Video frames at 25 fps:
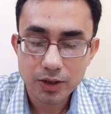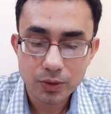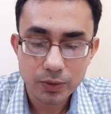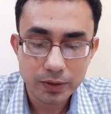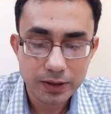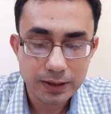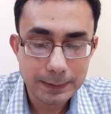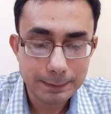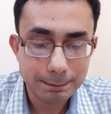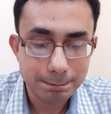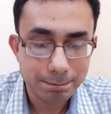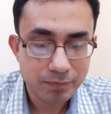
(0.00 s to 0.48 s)

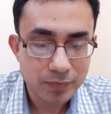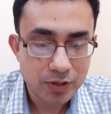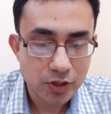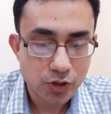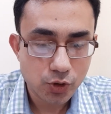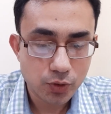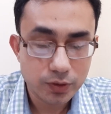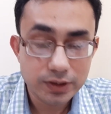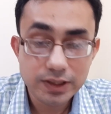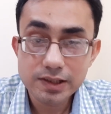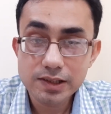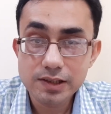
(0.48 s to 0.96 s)
Okay,
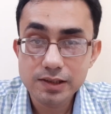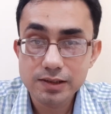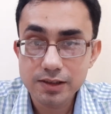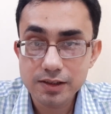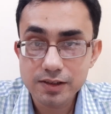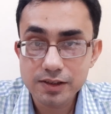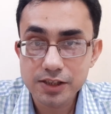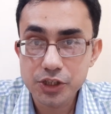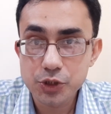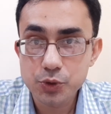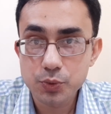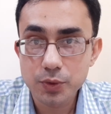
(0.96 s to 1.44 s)
so this is
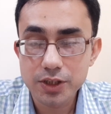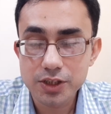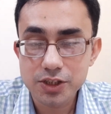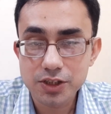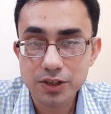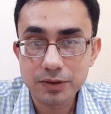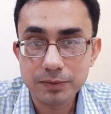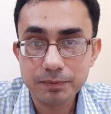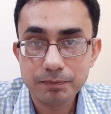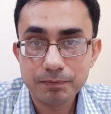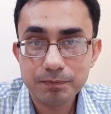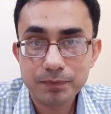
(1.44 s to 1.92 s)
the
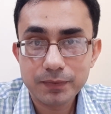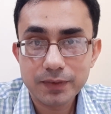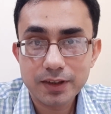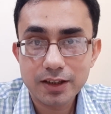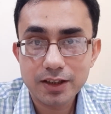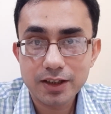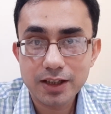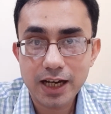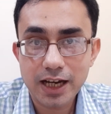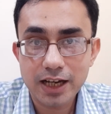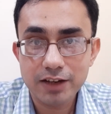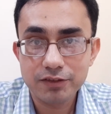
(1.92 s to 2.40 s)
situation.
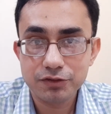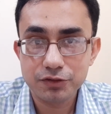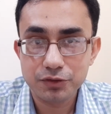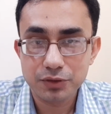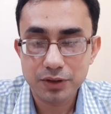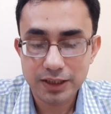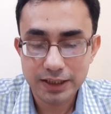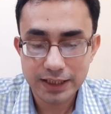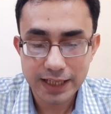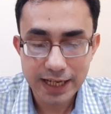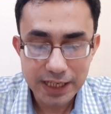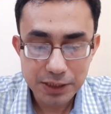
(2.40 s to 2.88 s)
I've
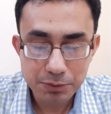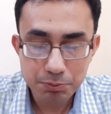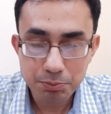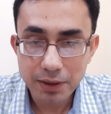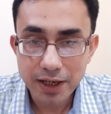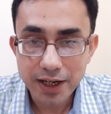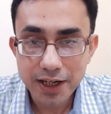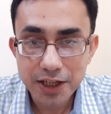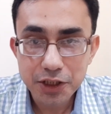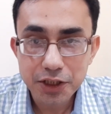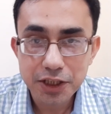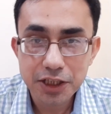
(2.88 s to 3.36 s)
laid
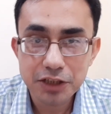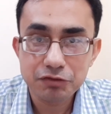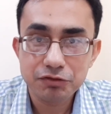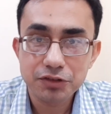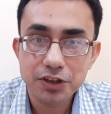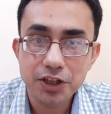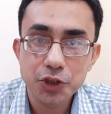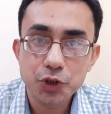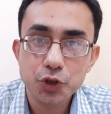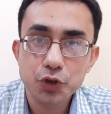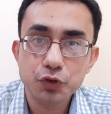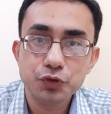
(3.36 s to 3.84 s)
bare in
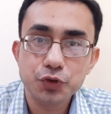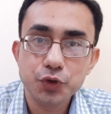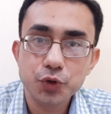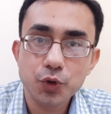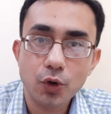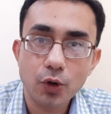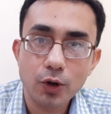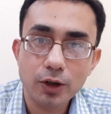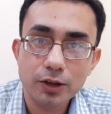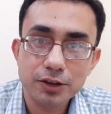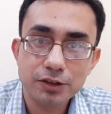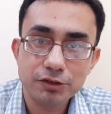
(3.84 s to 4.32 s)
front of you
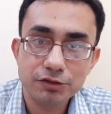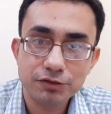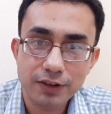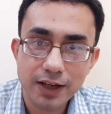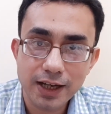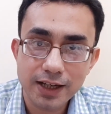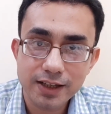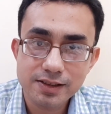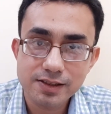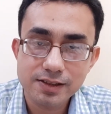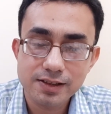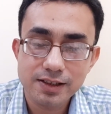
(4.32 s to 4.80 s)
all the
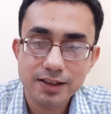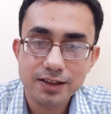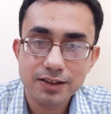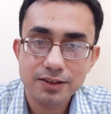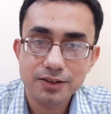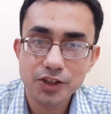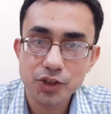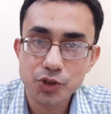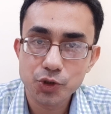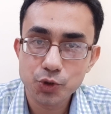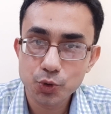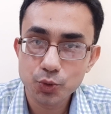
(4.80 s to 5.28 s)
facts,
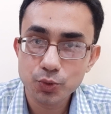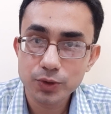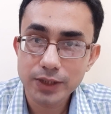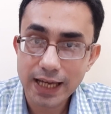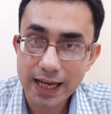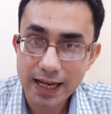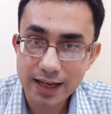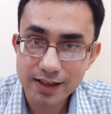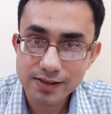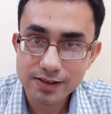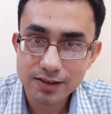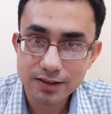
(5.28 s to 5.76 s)
the truth
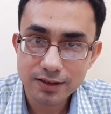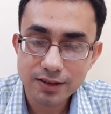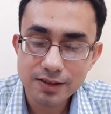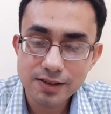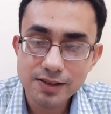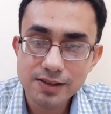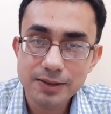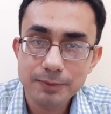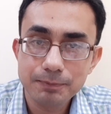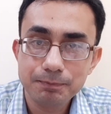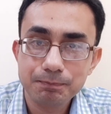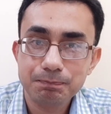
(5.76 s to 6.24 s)
as it
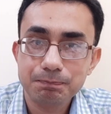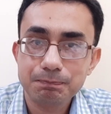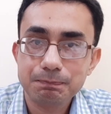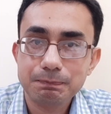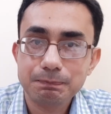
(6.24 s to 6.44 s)
is.